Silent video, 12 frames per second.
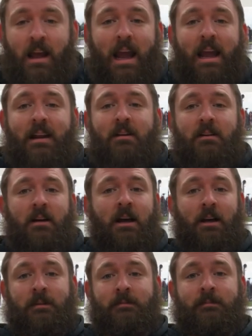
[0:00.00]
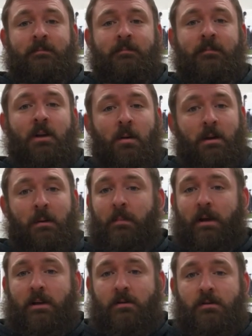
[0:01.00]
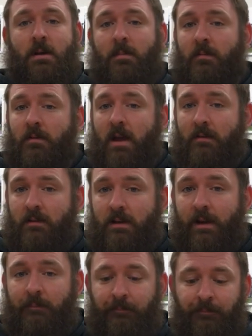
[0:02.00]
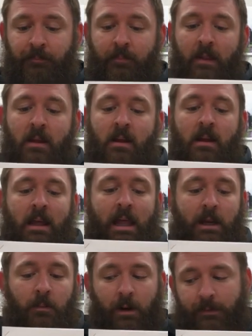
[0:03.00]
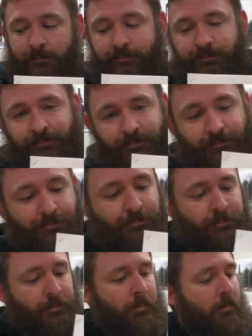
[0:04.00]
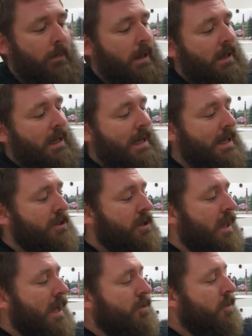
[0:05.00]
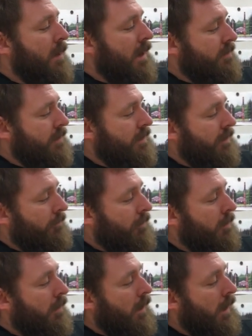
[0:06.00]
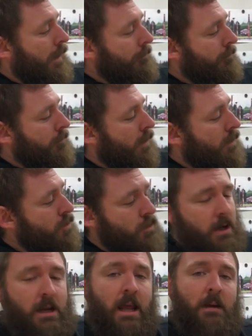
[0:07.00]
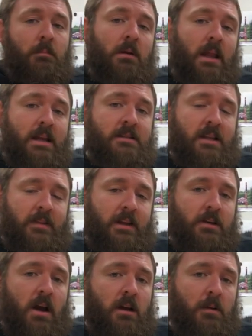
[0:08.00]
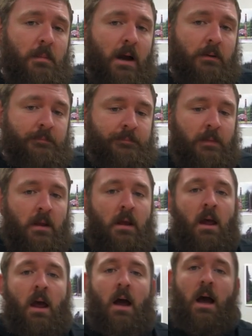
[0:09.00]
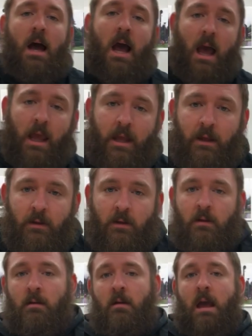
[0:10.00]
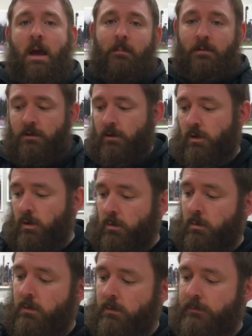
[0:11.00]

and come in and pick yours up if you haven't yet. Anyway, each classroom has a different country and place that they talk about. I happen to do